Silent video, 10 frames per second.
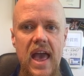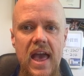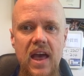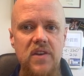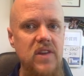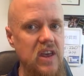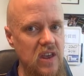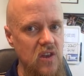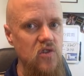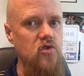and
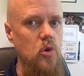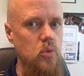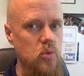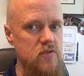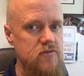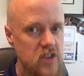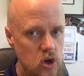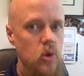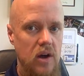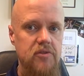his
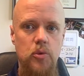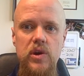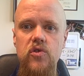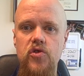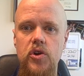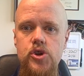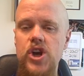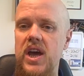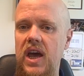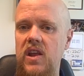review of the
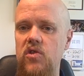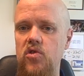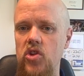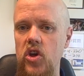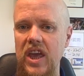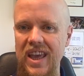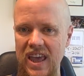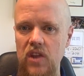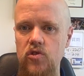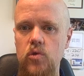research and his looking
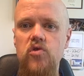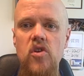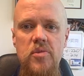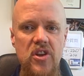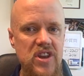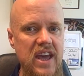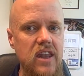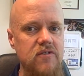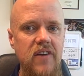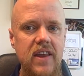into some of the
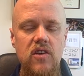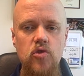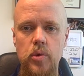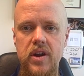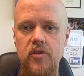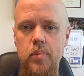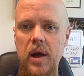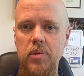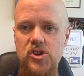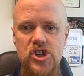negative findings that were never
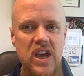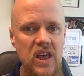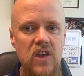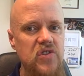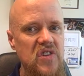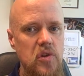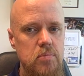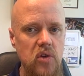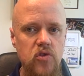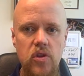published, he says in
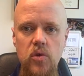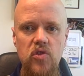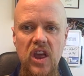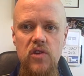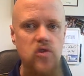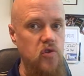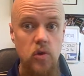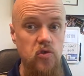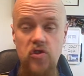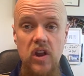most of those cases
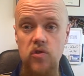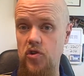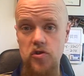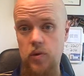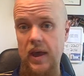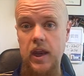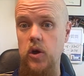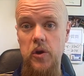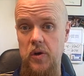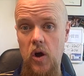those statins aren't doing any good at